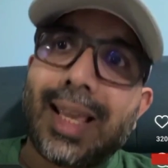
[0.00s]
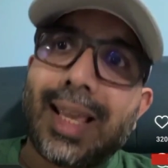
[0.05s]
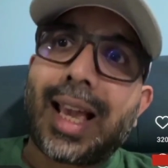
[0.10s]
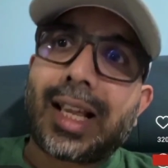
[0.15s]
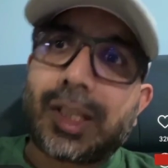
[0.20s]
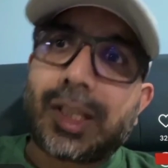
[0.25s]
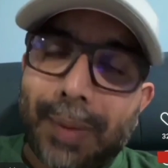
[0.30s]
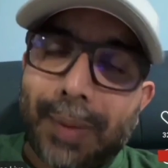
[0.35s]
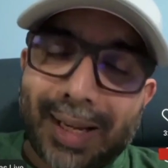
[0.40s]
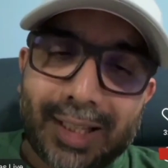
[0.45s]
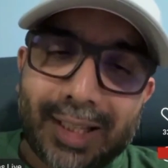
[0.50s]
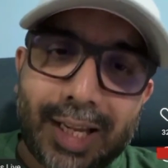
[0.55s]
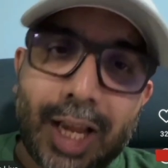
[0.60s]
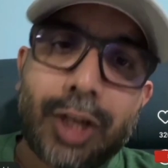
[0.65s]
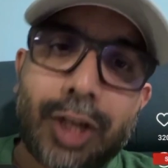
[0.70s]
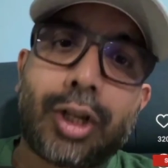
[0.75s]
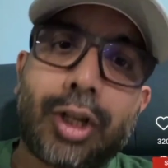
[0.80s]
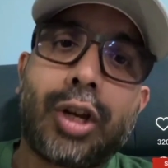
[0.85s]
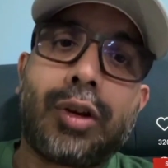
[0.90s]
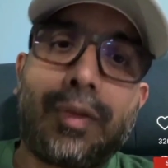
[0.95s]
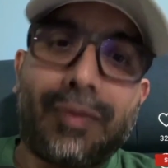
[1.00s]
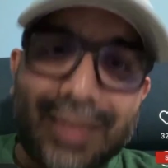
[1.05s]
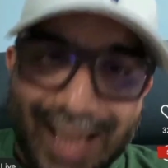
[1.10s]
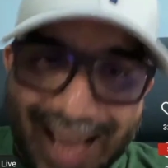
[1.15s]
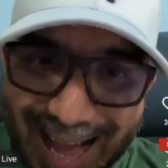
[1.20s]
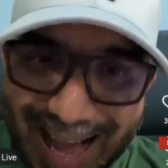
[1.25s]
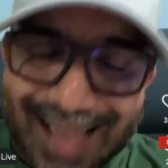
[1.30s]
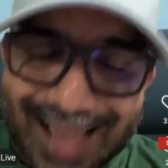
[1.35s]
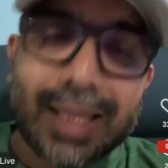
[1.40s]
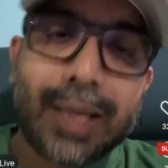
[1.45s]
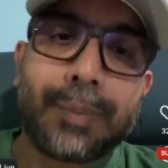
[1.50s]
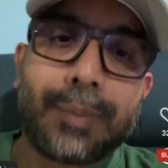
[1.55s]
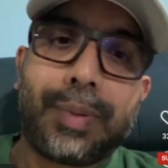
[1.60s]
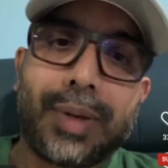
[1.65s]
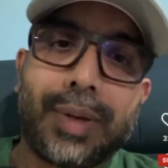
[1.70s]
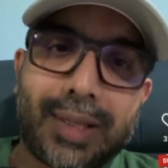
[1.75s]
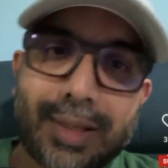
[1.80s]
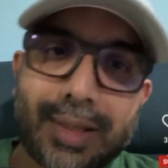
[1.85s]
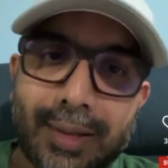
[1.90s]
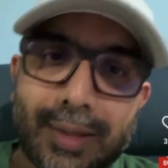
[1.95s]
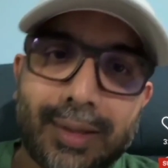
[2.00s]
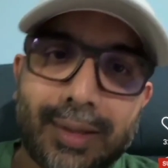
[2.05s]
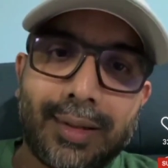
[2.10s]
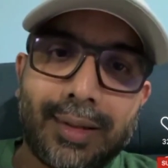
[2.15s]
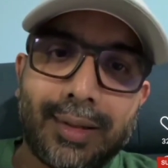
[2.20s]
the expectation of the other person.